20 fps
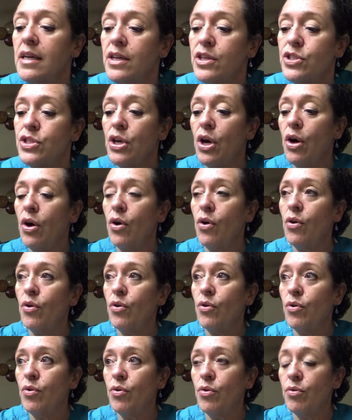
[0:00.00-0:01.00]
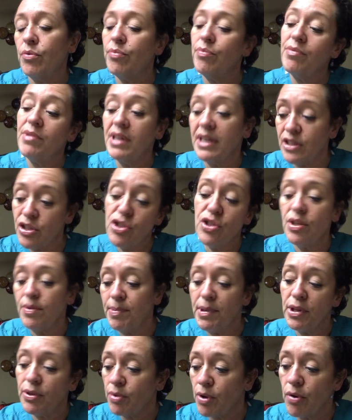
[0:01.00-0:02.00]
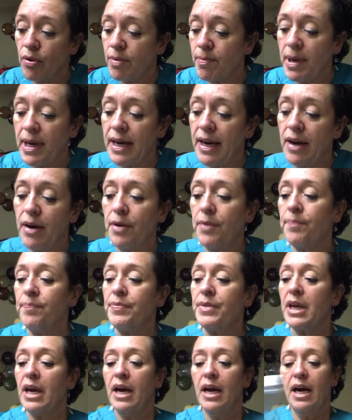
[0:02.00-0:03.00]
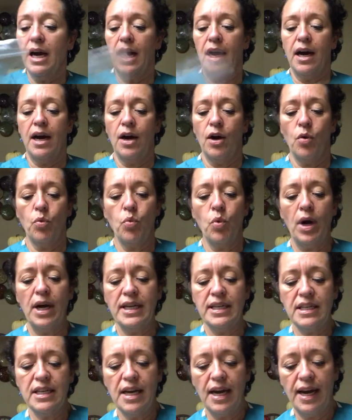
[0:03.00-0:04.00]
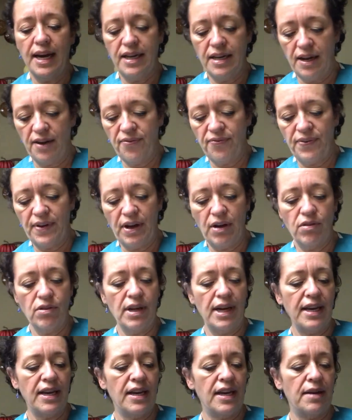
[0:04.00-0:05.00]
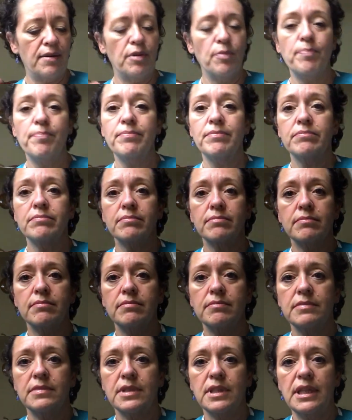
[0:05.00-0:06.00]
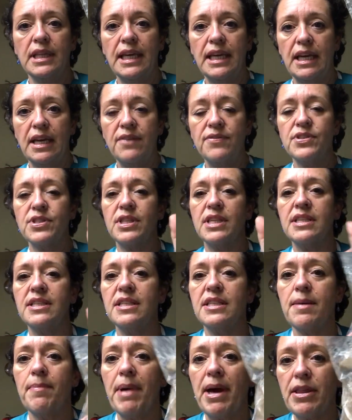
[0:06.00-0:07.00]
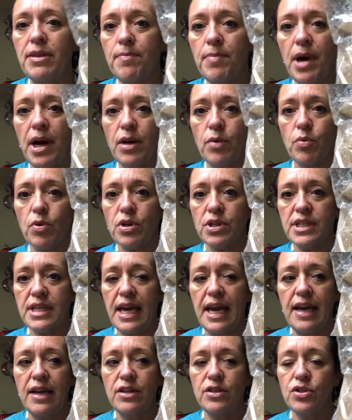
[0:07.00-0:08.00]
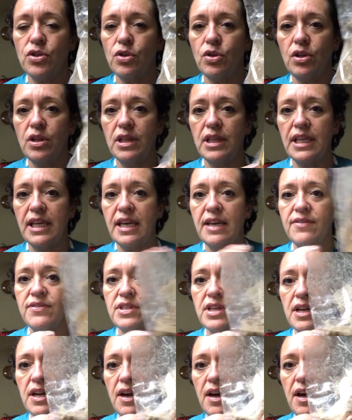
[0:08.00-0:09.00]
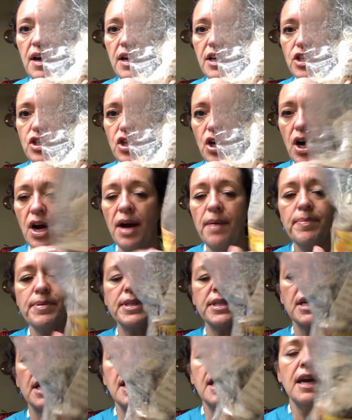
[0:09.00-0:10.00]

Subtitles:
So it should be throwing by now. One night I felt like leaves. This is a Bath and Body Works candle leaves that I chopped,